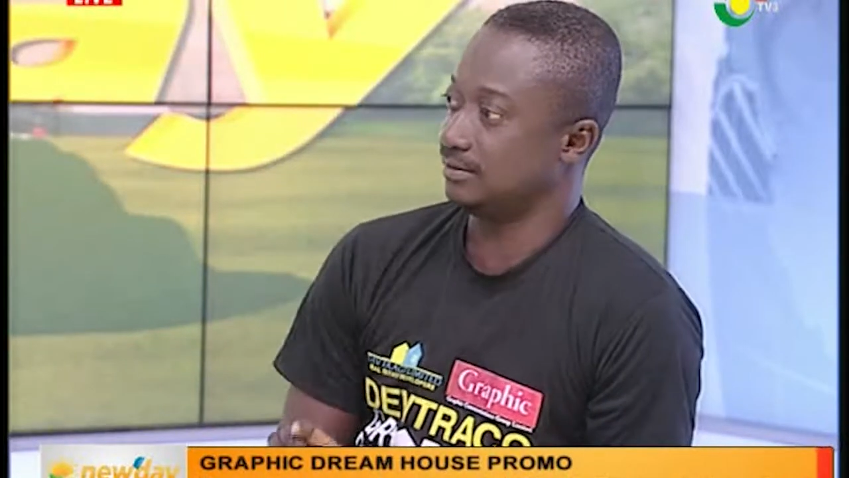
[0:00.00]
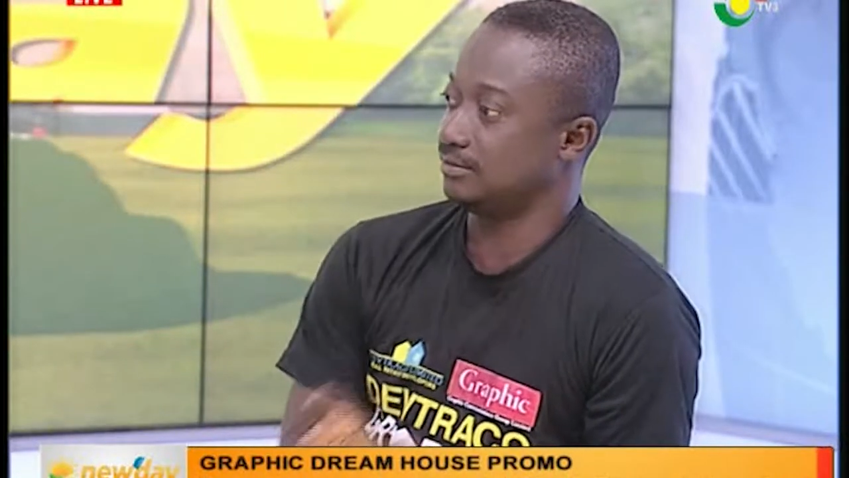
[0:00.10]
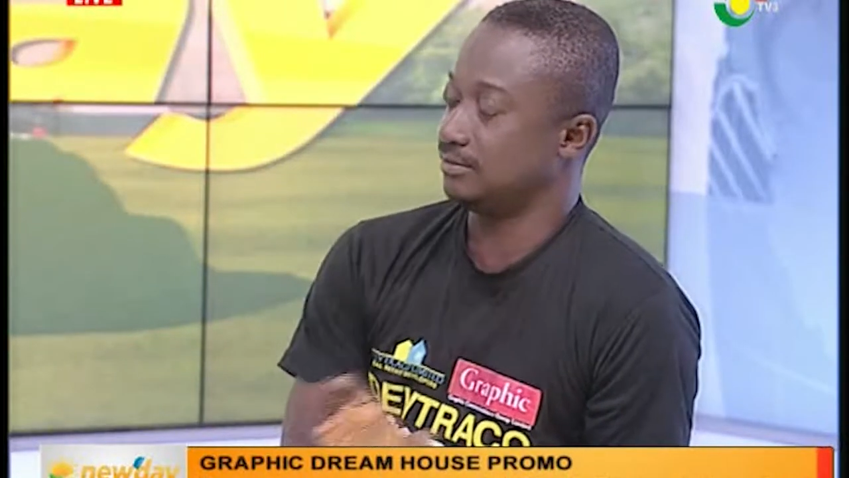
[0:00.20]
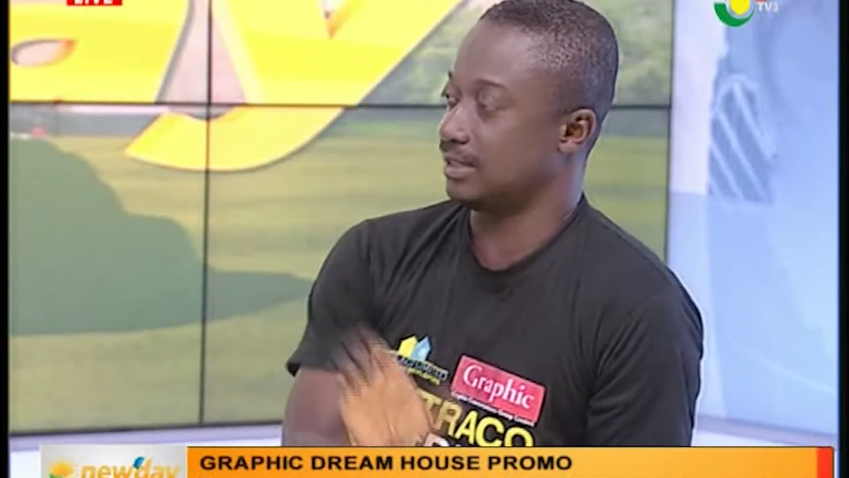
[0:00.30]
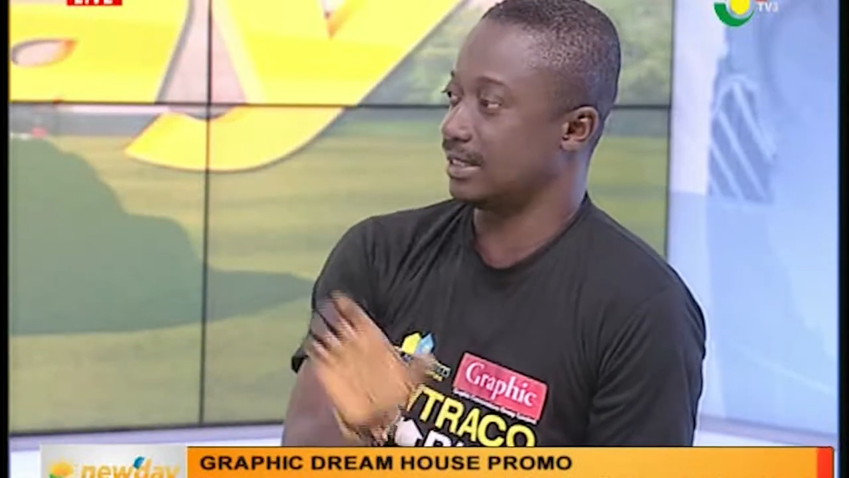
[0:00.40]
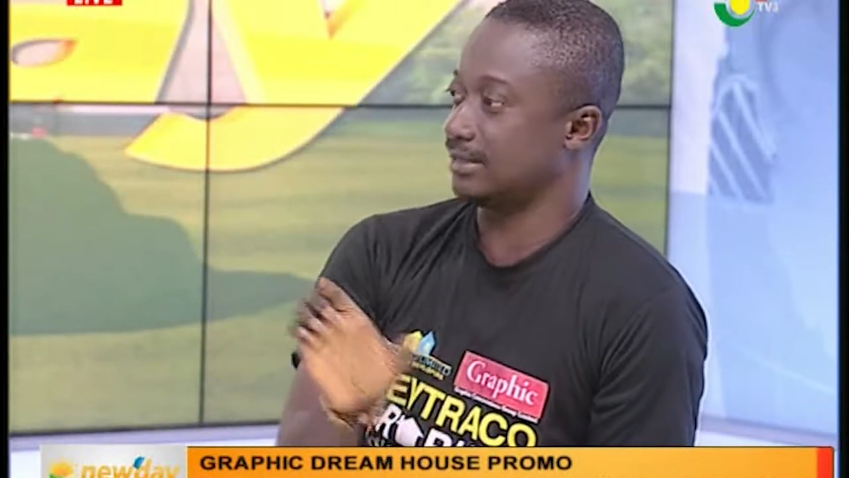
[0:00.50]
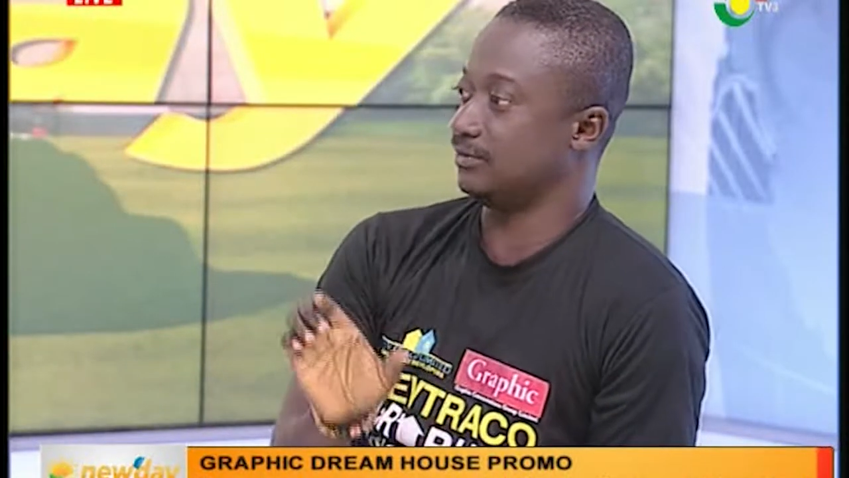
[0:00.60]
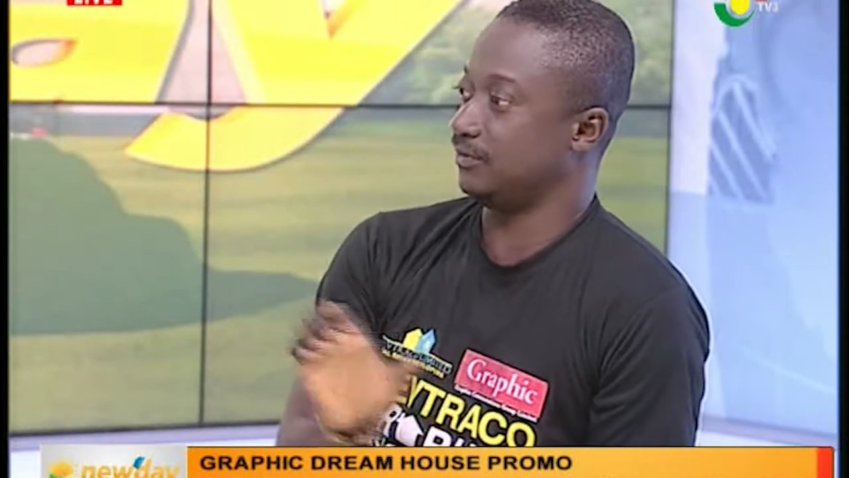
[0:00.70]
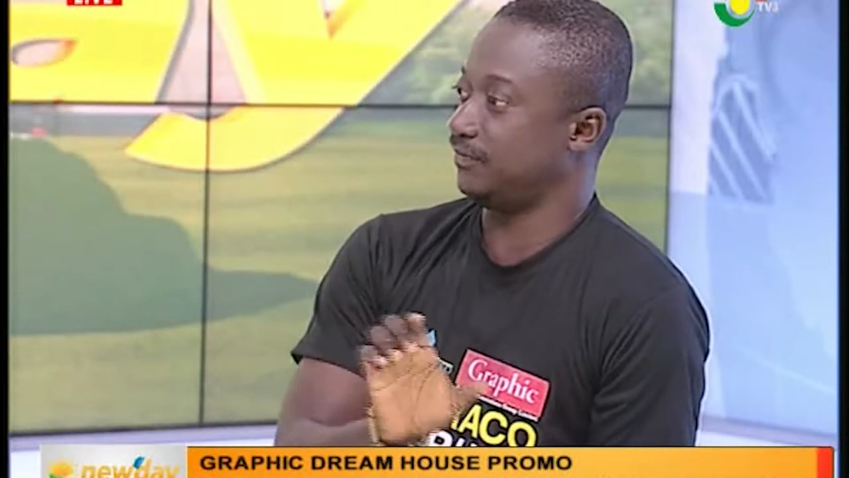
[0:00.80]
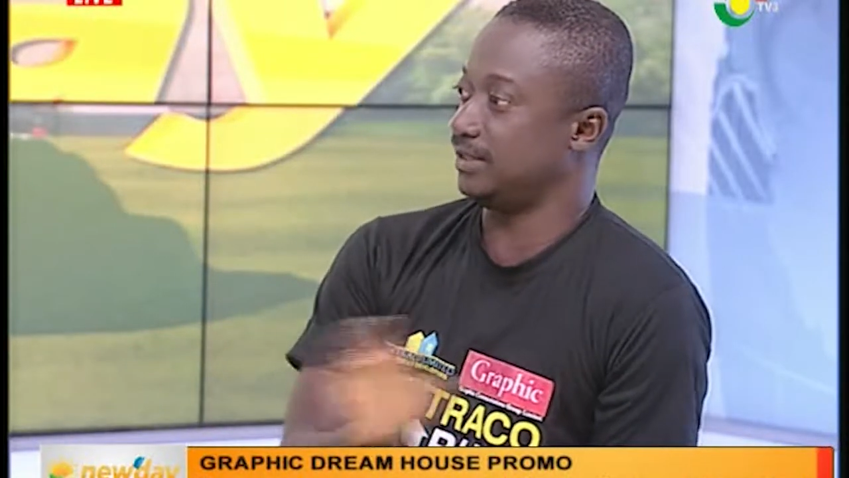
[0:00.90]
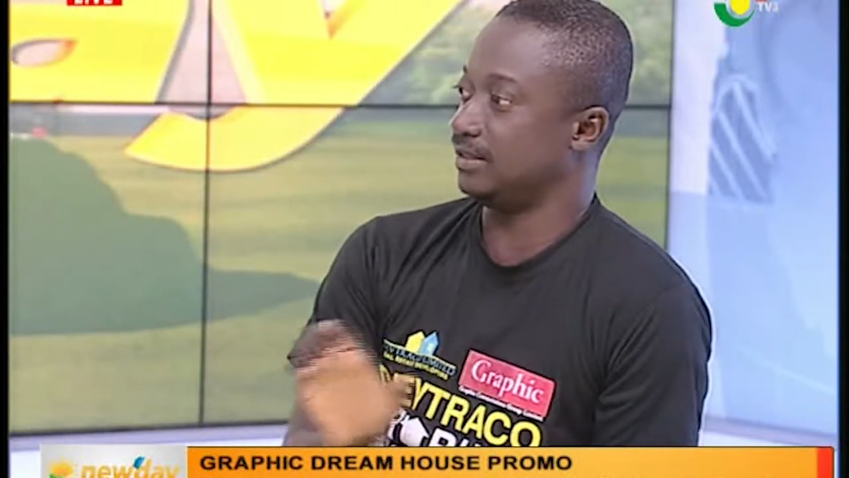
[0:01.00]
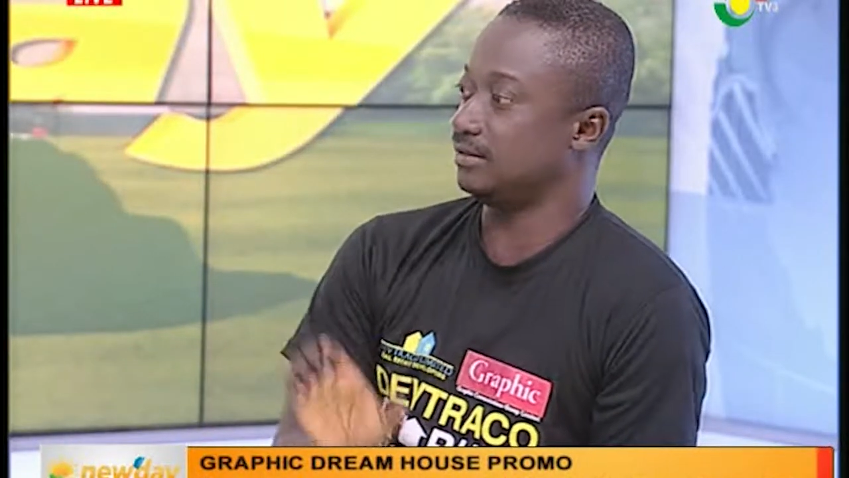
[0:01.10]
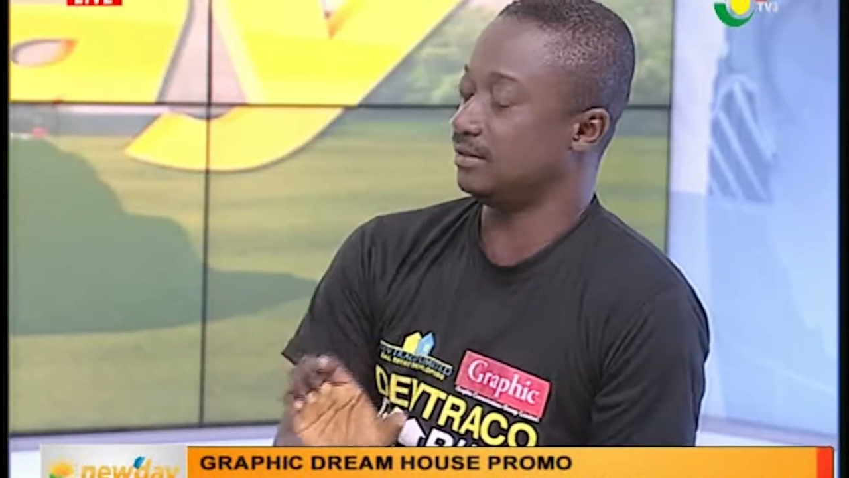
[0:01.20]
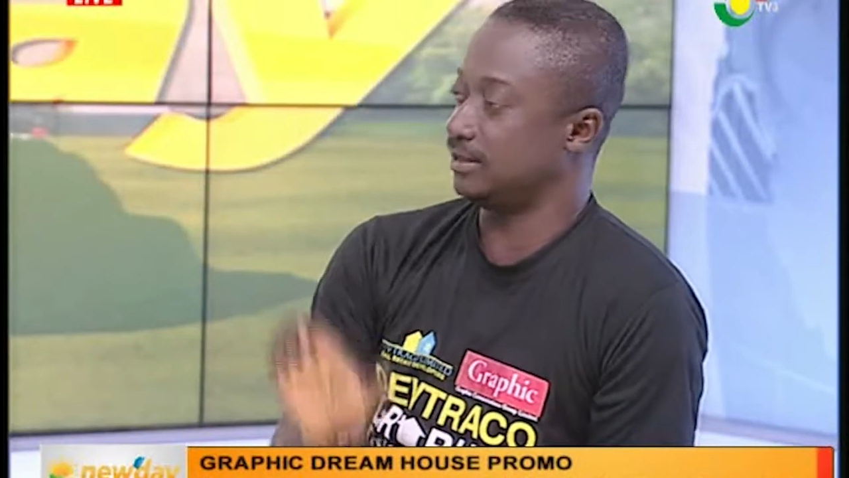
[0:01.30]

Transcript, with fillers: Mm. You cut, you fill,